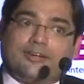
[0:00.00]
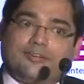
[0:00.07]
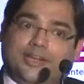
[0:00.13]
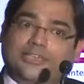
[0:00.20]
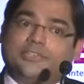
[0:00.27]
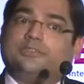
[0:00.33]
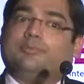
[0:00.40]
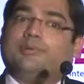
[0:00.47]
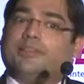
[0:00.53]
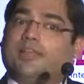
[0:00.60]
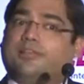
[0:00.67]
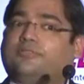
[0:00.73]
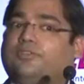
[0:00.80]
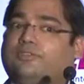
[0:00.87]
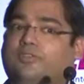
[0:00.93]
arrangement
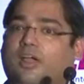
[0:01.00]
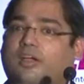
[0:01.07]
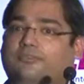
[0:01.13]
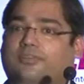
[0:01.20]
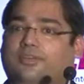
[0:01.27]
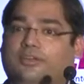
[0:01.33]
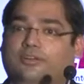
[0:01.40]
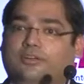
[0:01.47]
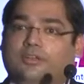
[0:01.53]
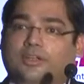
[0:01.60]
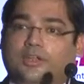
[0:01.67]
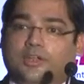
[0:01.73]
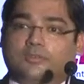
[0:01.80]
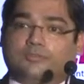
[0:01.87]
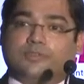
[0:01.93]
that was drafted,
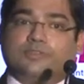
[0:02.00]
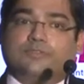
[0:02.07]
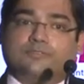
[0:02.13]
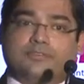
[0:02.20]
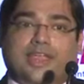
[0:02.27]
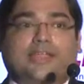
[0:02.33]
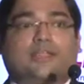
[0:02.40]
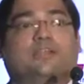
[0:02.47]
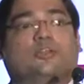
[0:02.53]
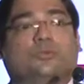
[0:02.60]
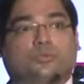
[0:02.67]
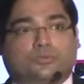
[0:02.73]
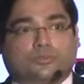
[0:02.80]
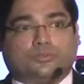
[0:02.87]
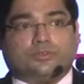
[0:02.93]
it was very
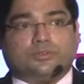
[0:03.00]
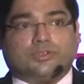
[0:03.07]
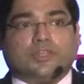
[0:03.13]
loose.